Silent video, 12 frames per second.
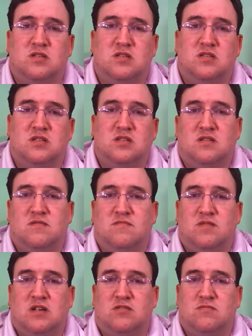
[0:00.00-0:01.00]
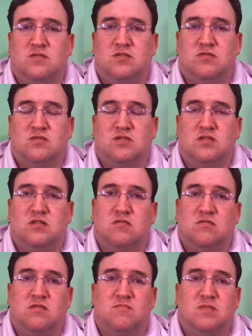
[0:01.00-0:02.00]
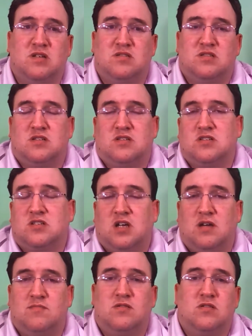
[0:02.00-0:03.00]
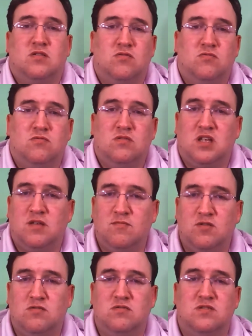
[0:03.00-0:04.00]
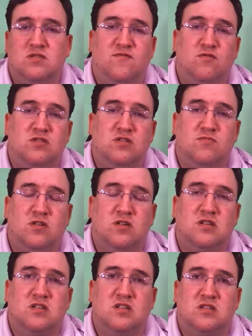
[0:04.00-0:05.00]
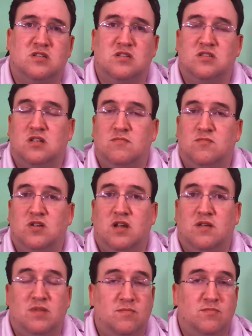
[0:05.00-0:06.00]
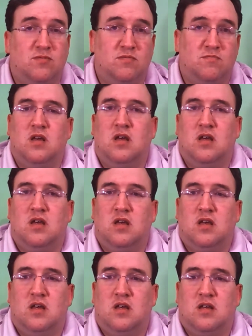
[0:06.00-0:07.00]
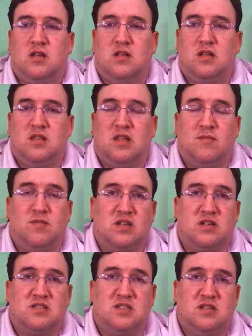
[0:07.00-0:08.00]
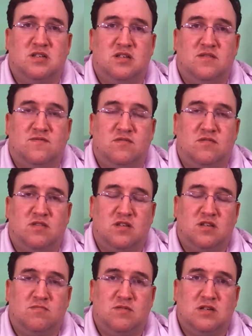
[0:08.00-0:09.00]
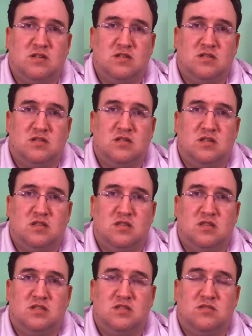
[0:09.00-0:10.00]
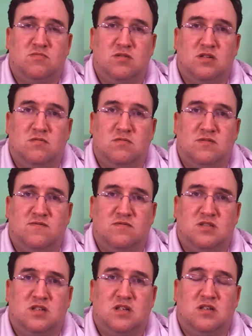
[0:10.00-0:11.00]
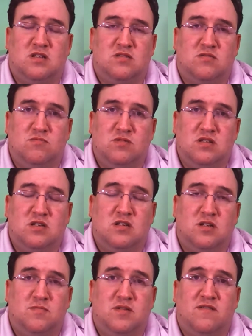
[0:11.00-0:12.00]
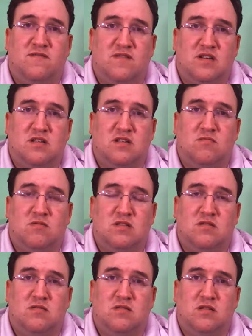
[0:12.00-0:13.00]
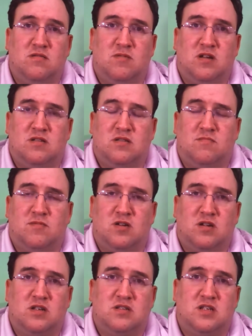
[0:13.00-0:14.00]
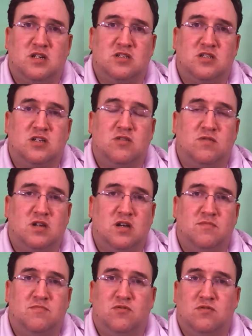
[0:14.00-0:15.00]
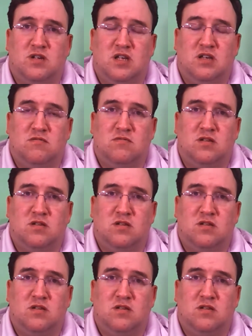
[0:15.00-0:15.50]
consist of natural resources including metals such as copper, gold, chemicals, forestry products such as lumber, and paper. Now that being said, if you think about it, this is one of the ones that is really going to be affected whether or not the market is actually going up or down.